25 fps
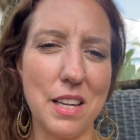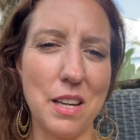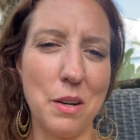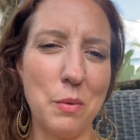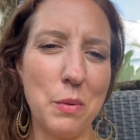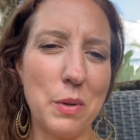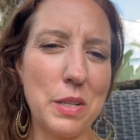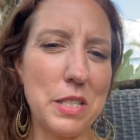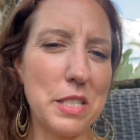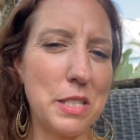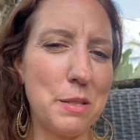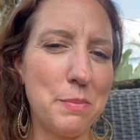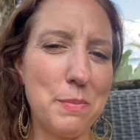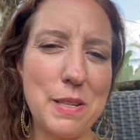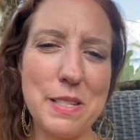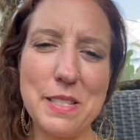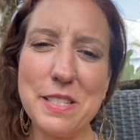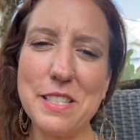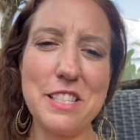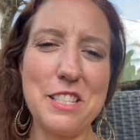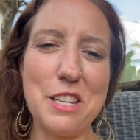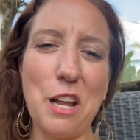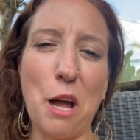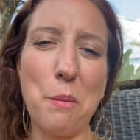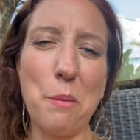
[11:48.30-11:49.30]
What's been
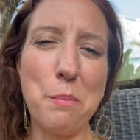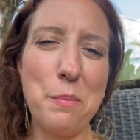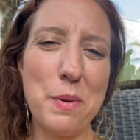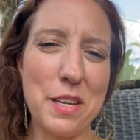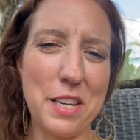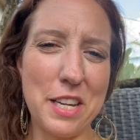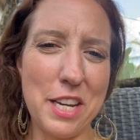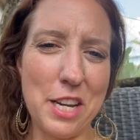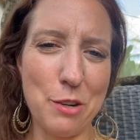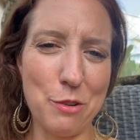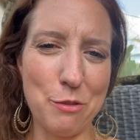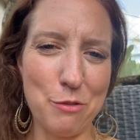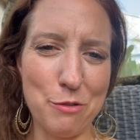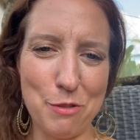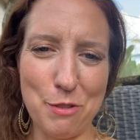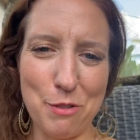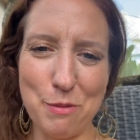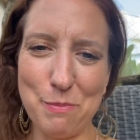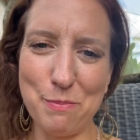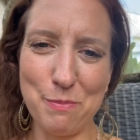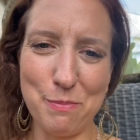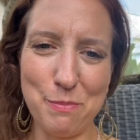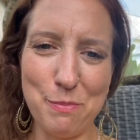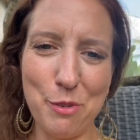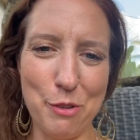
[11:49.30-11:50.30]
stopping you
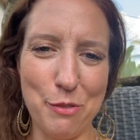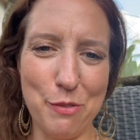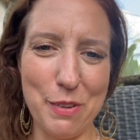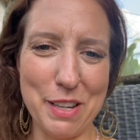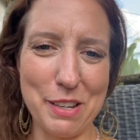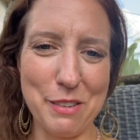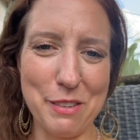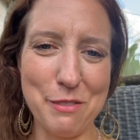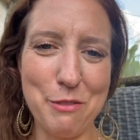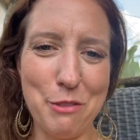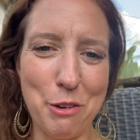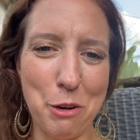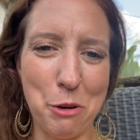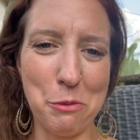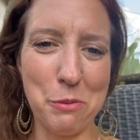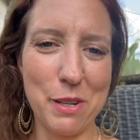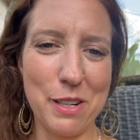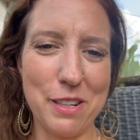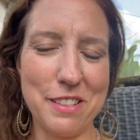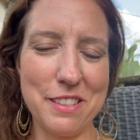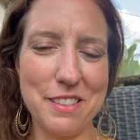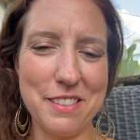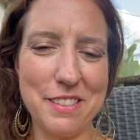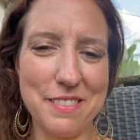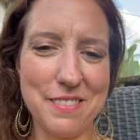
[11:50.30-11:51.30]
from moving
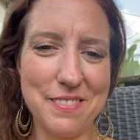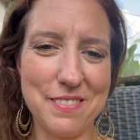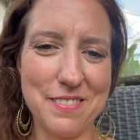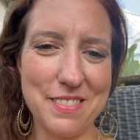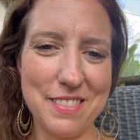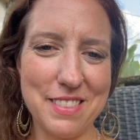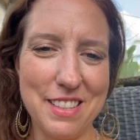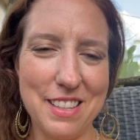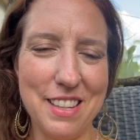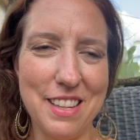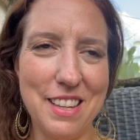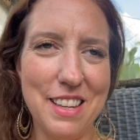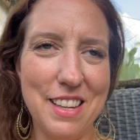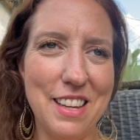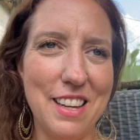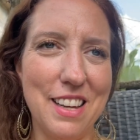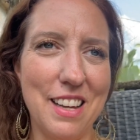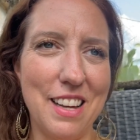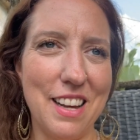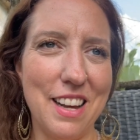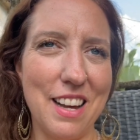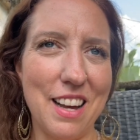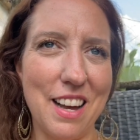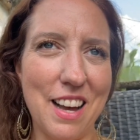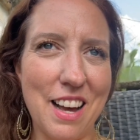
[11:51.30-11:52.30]
forward?
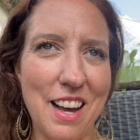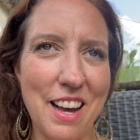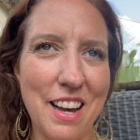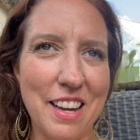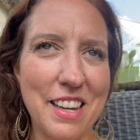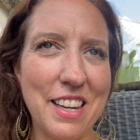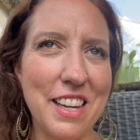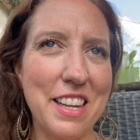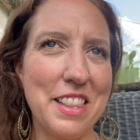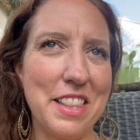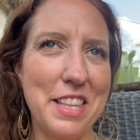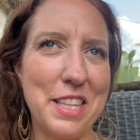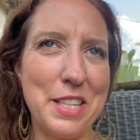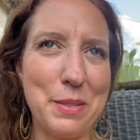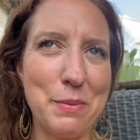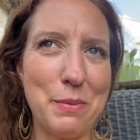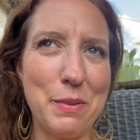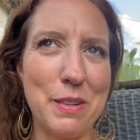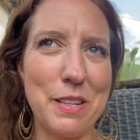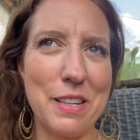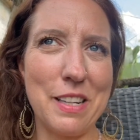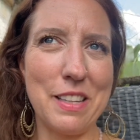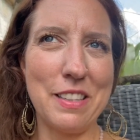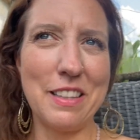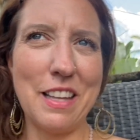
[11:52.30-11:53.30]
I get this
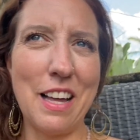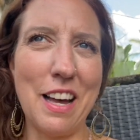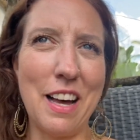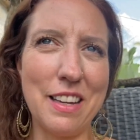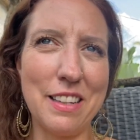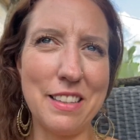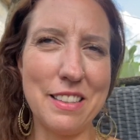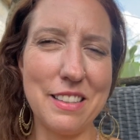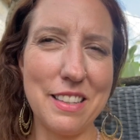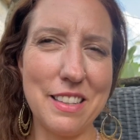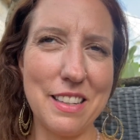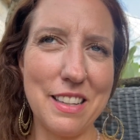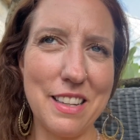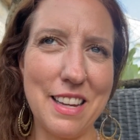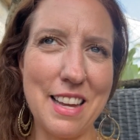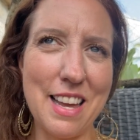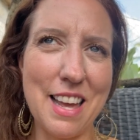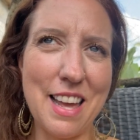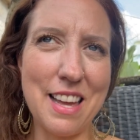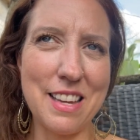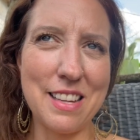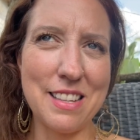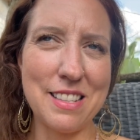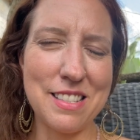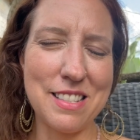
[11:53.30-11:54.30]
one a lot,
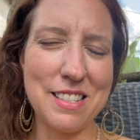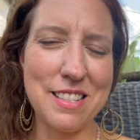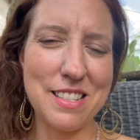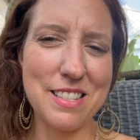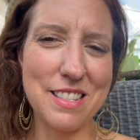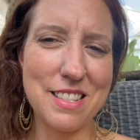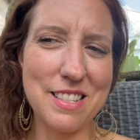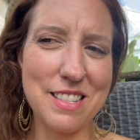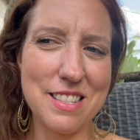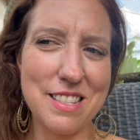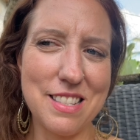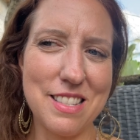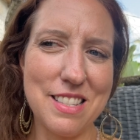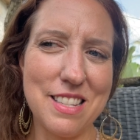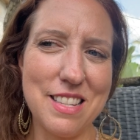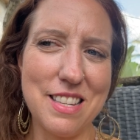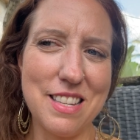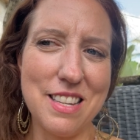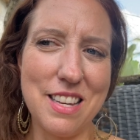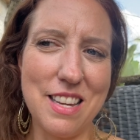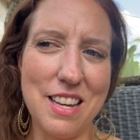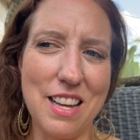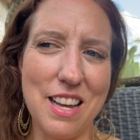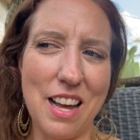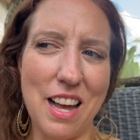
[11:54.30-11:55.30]
and
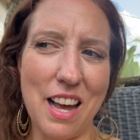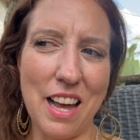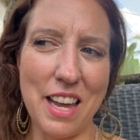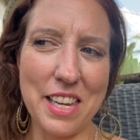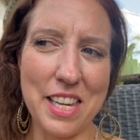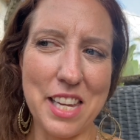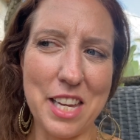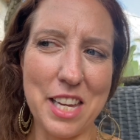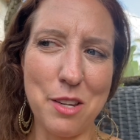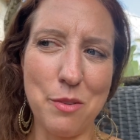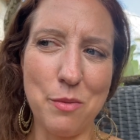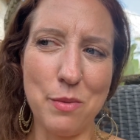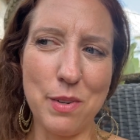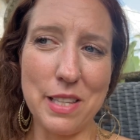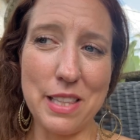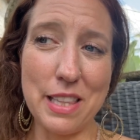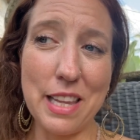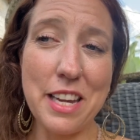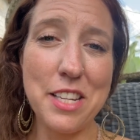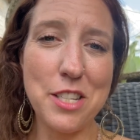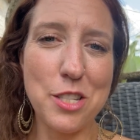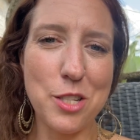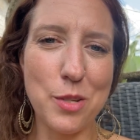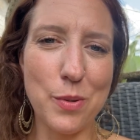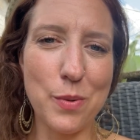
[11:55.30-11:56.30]
I can
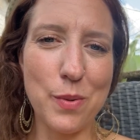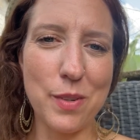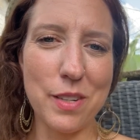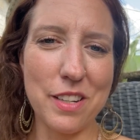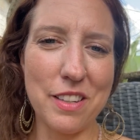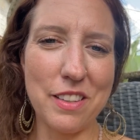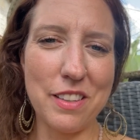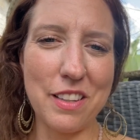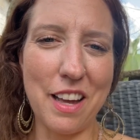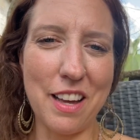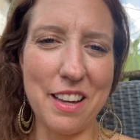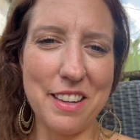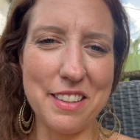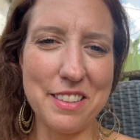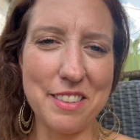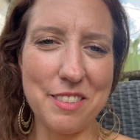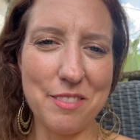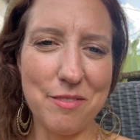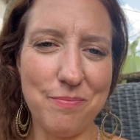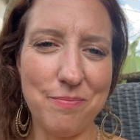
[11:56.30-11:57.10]
relate to it a lot.